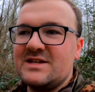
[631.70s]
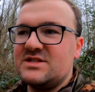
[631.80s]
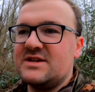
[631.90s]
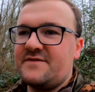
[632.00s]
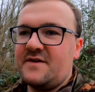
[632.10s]

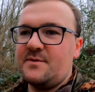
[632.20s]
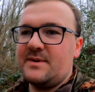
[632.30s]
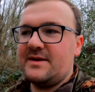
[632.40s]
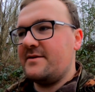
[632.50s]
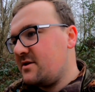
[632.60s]
Did I film
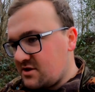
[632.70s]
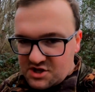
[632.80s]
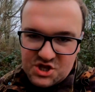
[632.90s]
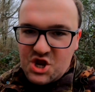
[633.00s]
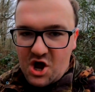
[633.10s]
it?
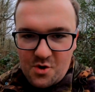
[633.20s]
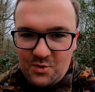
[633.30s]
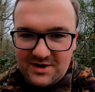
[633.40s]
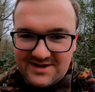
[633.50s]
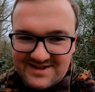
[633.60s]

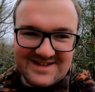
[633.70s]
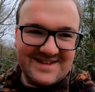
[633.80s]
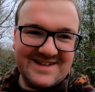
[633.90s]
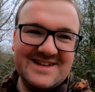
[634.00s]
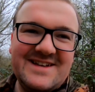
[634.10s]
No.
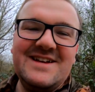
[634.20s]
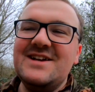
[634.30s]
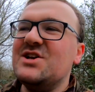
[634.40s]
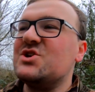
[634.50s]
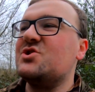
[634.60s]

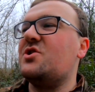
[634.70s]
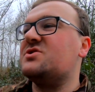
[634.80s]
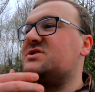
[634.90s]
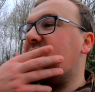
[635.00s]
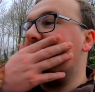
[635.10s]

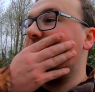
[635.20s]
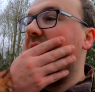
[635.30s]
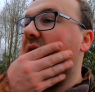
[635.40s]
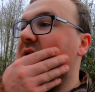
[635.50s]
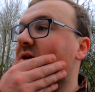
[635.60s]
God's sake,
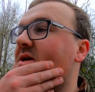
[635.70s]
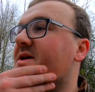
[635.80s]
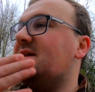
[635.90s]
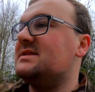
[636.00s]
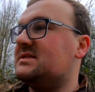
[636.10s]
man.
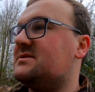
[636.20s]
He